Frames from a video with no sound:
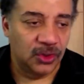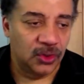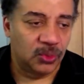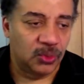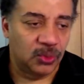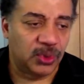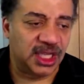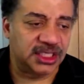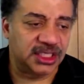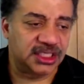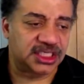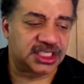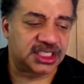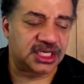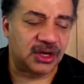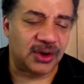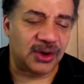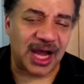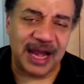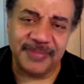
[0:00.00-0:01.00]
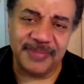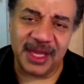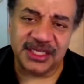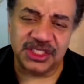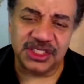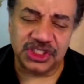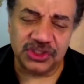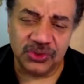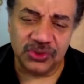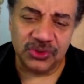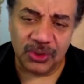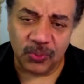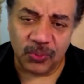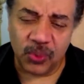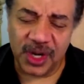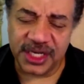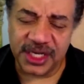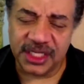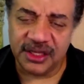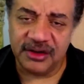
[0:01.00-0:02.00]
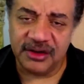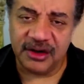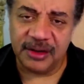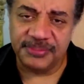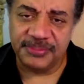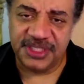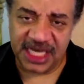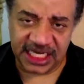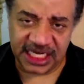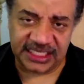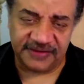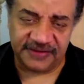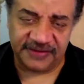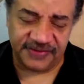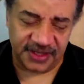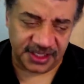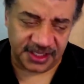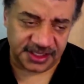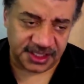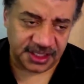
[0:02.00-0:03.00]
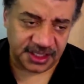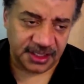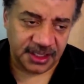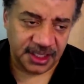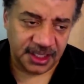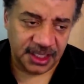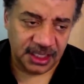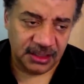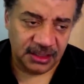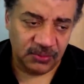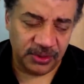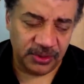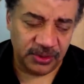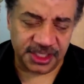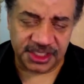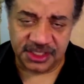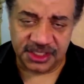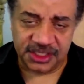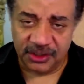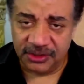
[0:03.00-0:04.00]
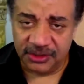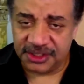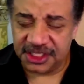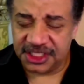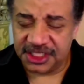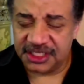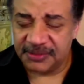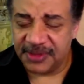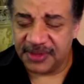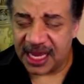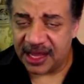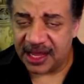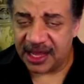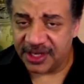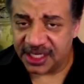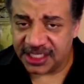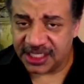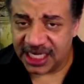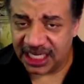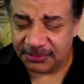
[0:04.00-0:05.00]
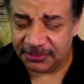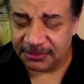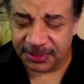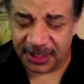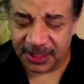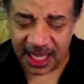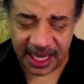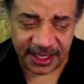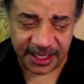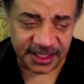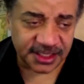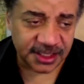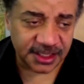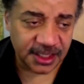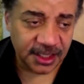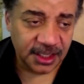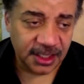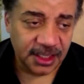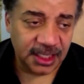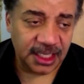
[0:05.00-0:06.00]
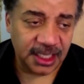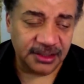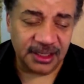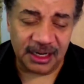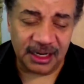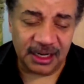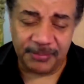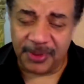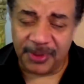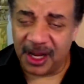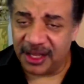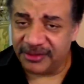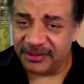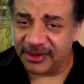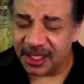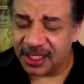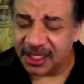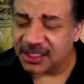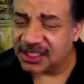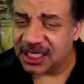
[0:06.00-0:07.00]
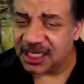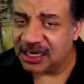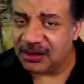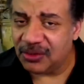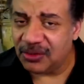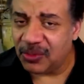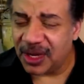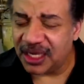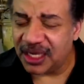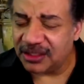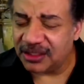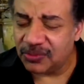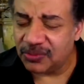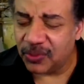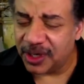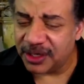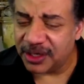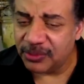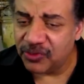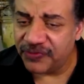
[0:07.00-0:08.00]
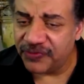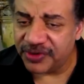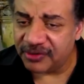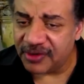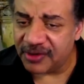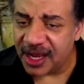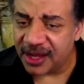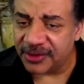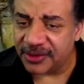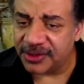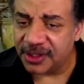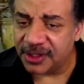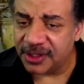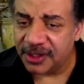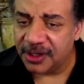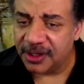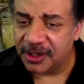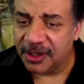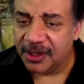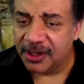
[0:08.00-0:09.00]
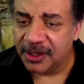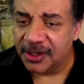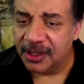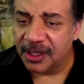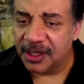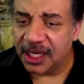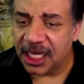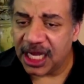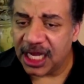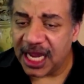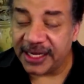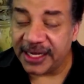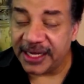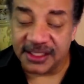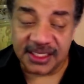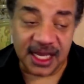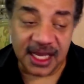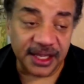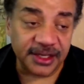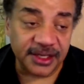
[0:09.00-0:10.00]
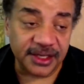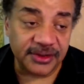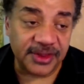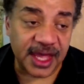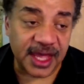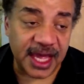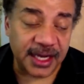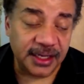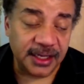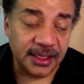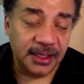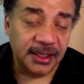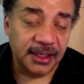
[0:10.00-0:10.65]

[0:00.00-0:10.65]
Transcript: Well, so I'm not sure what their objective is. We're in a solar system now that has 8 planets, and they're not bothering us. I don't know why you'd want to move it around. I can tell you that